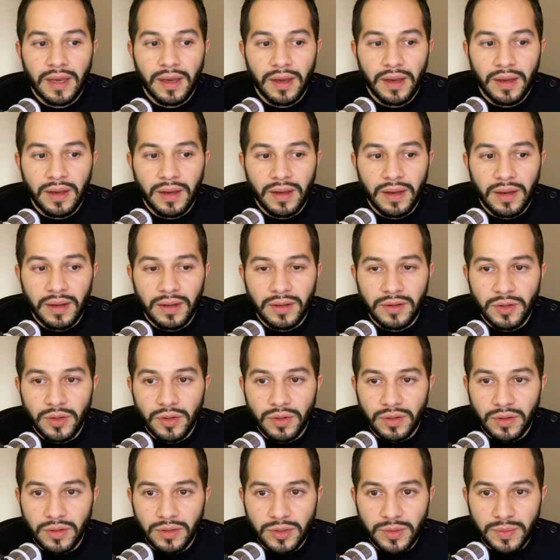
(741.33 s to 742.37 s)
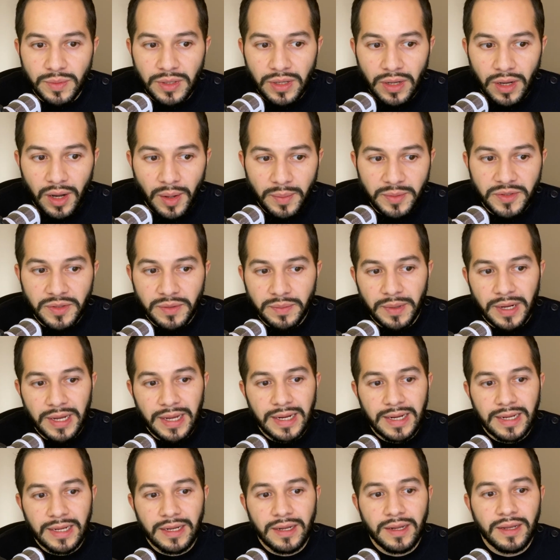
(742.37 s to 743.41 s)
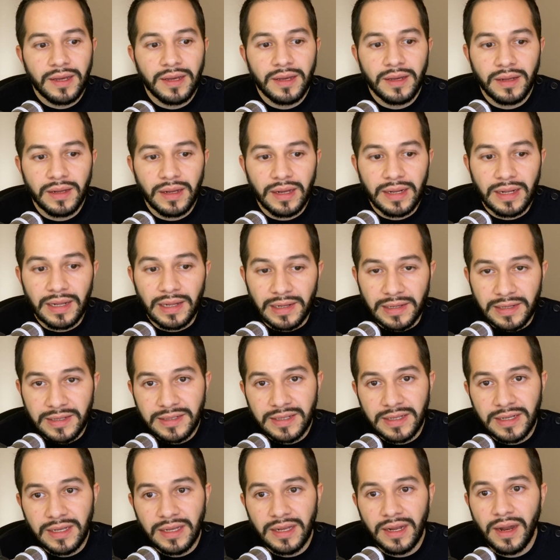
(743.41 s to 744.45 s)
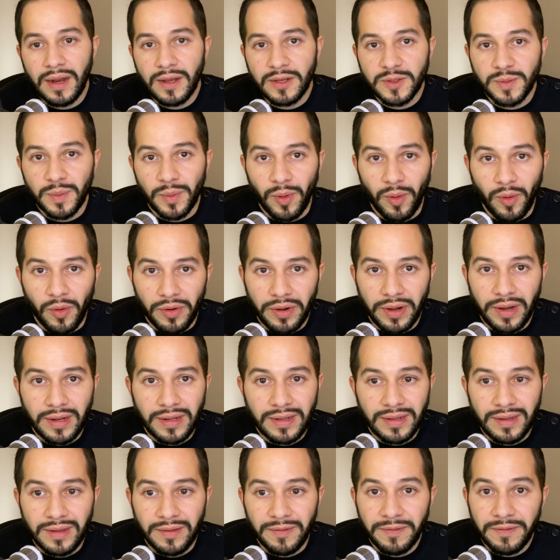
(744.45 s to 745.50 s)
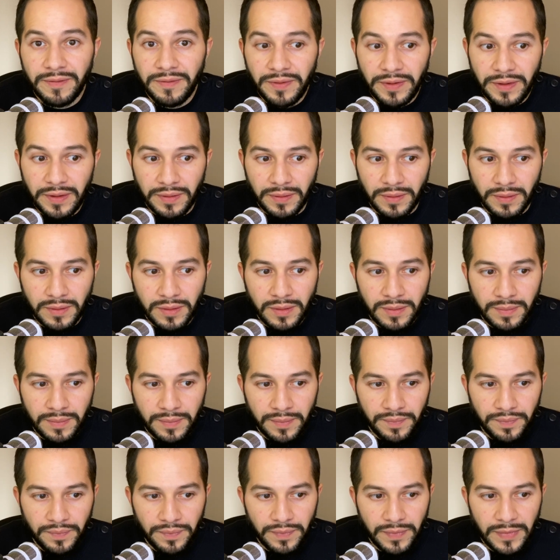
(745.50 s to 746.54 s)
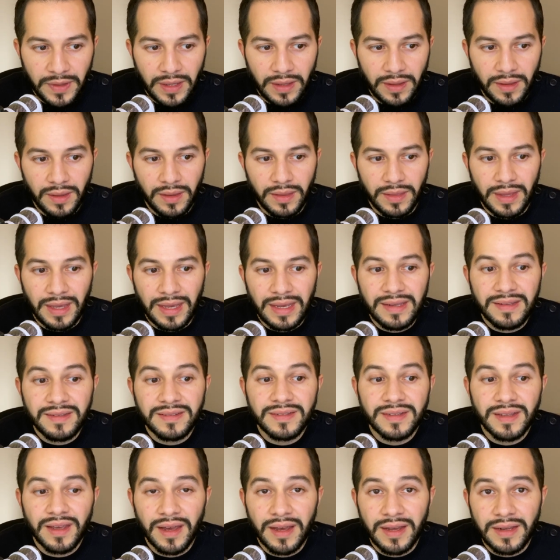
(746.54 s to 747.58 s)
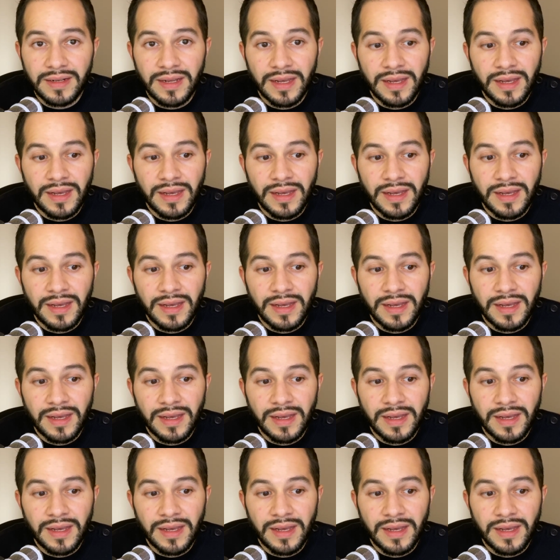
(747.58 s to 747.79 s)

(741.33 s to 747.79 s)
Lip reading: You're going to be observing and listening and exploring the field. The insight